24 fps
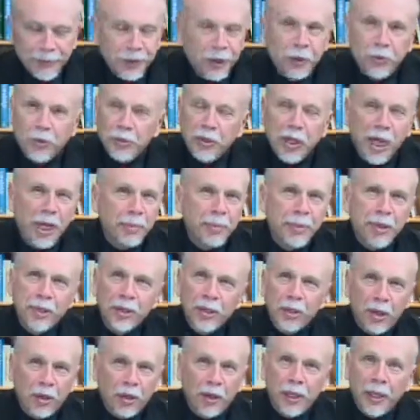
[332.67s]
You will not be
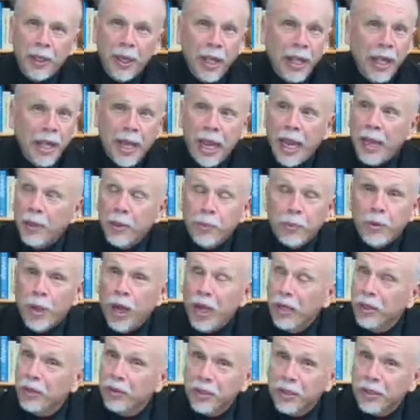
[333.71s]
sorry. And the
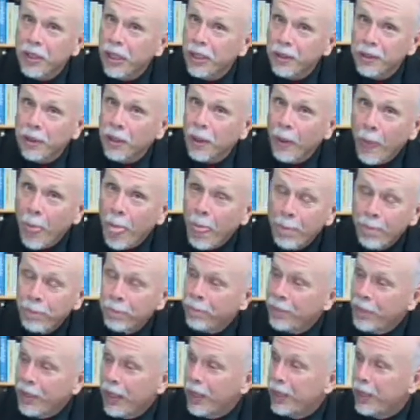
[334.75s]
prodigal son,
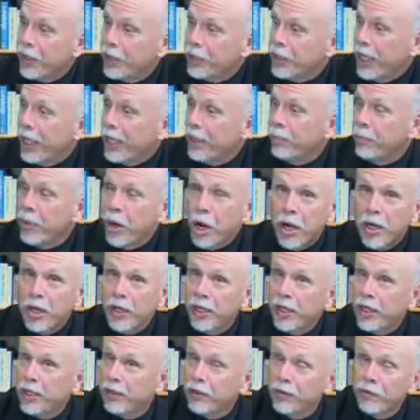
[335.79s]
there's a
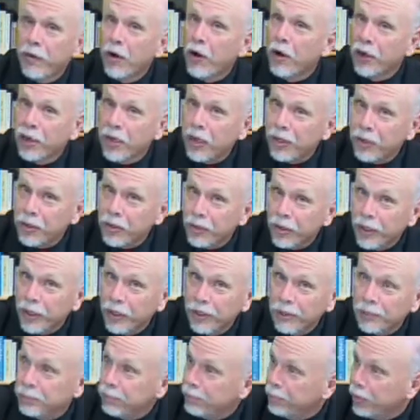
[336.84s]
party in the far country,
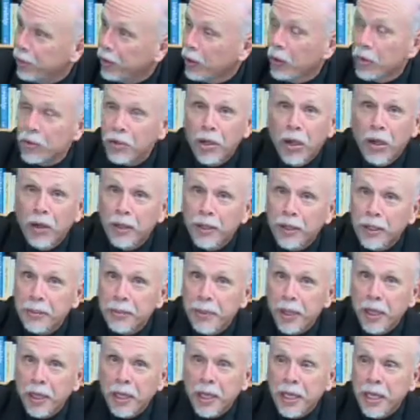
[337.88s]
blows all his
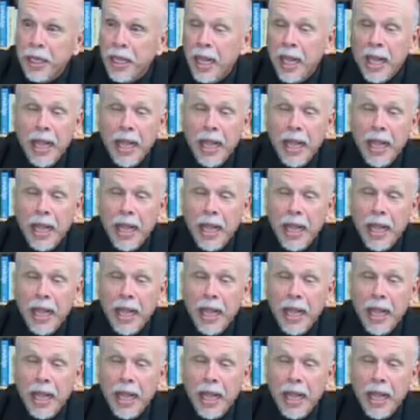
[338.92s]
money.